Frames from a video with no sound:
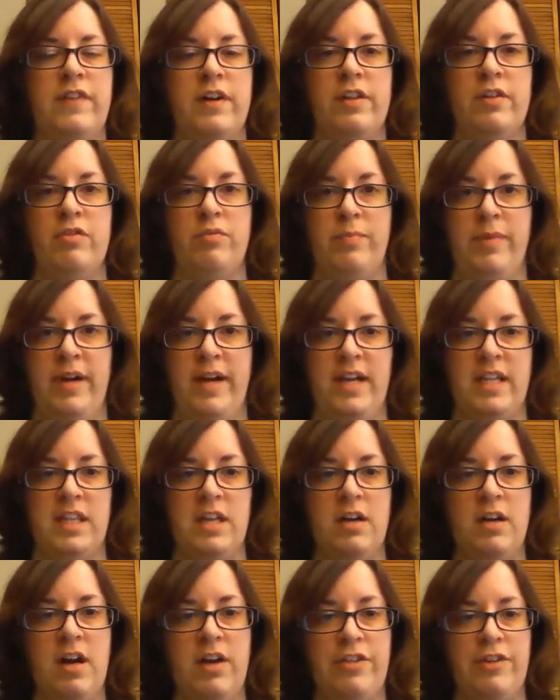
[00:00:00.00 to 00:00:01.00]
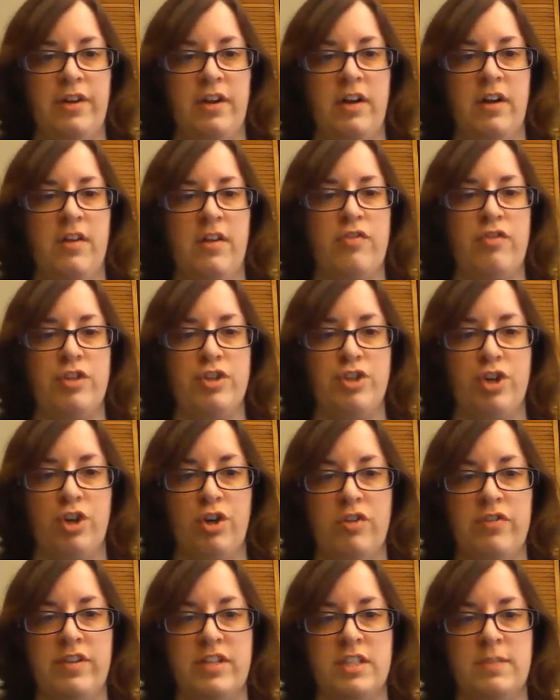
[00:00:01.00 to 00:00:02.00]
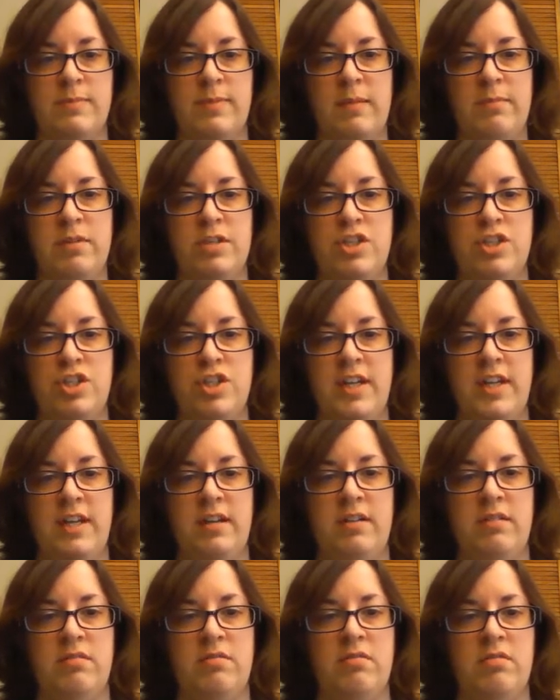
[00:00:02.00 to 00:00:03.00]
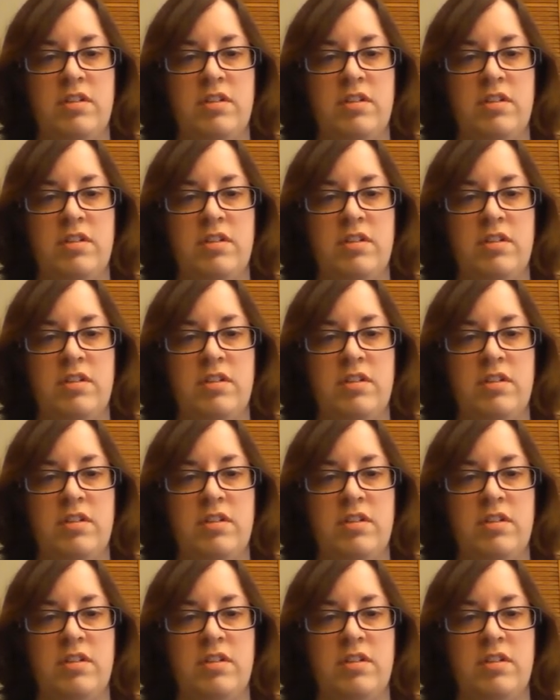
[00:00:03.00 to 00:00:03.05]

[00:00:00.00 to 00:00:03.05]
followed by the author, the journal that it's published in,